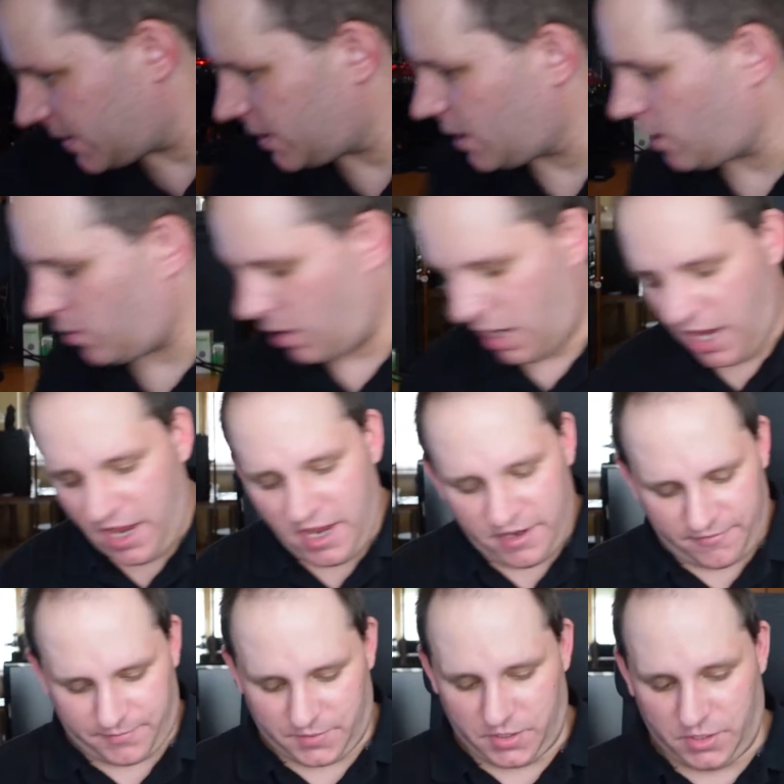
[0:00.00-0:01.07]
Now, I
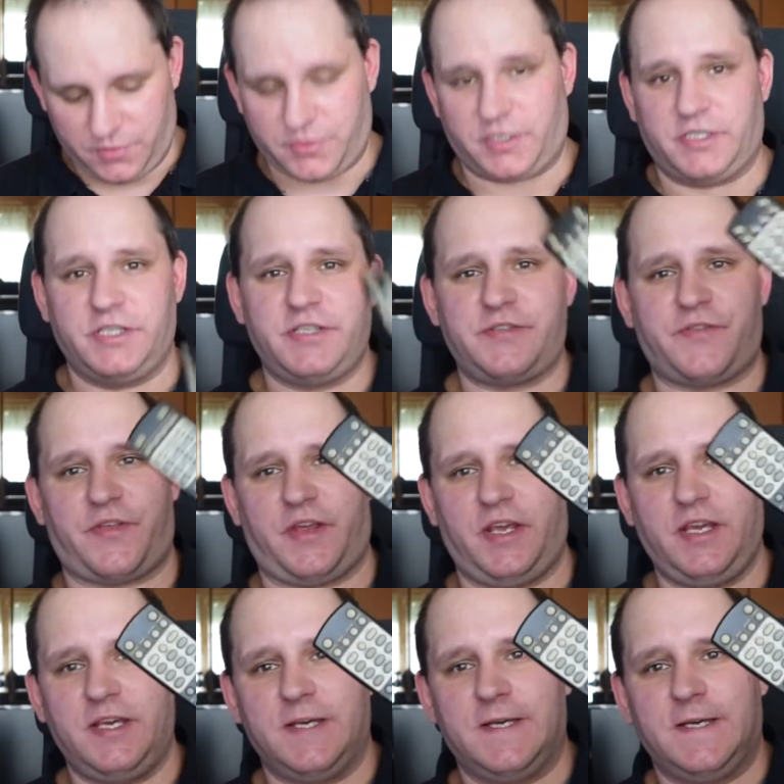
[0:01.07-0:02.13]
have been using this
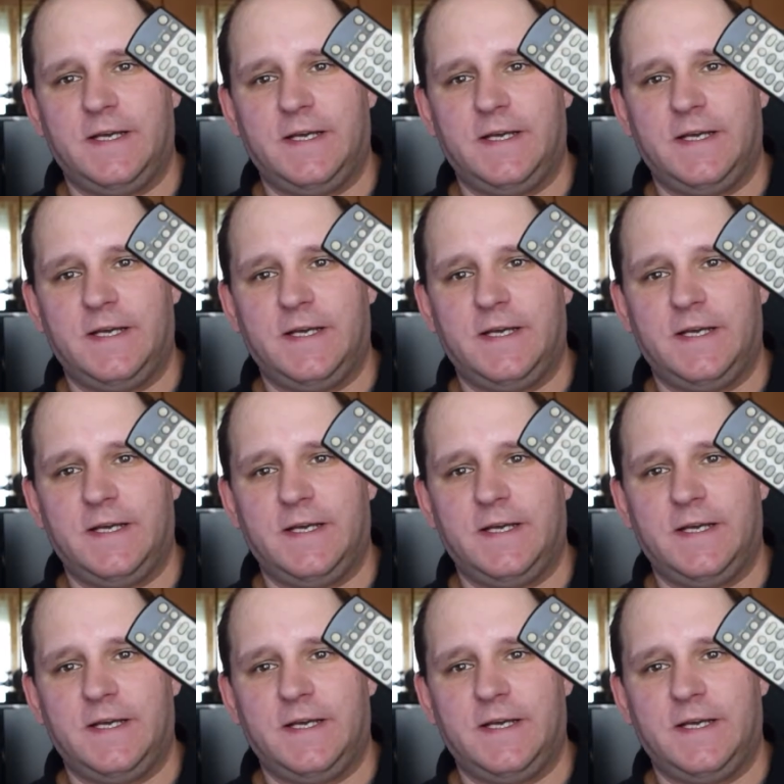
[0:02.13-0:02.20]
thing